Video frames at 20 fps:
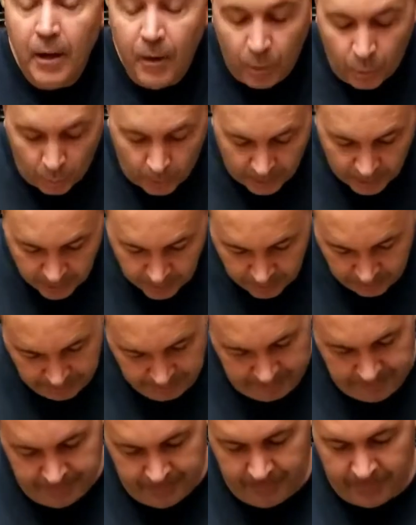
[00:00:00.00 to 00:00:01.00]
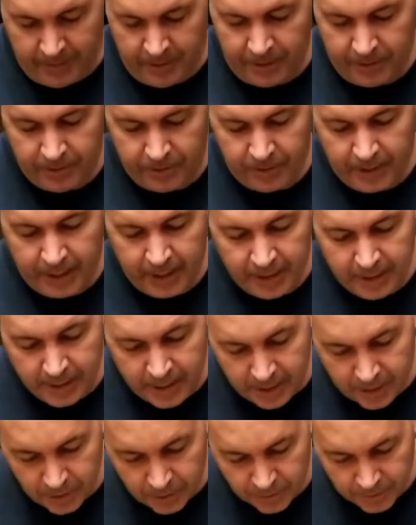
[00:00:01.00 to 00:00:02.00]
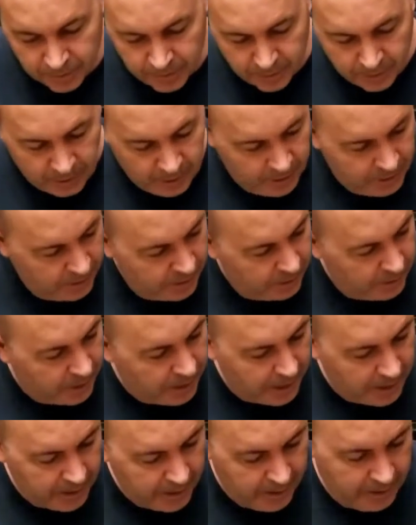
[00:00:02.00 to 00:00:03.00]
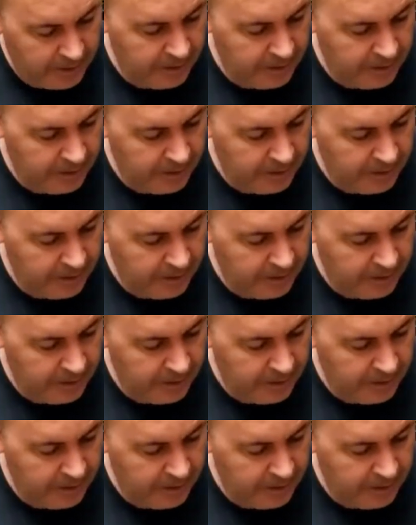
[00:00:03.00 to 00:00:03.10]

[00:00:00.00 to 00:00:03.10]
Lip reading: Well, let's take that over. Okay.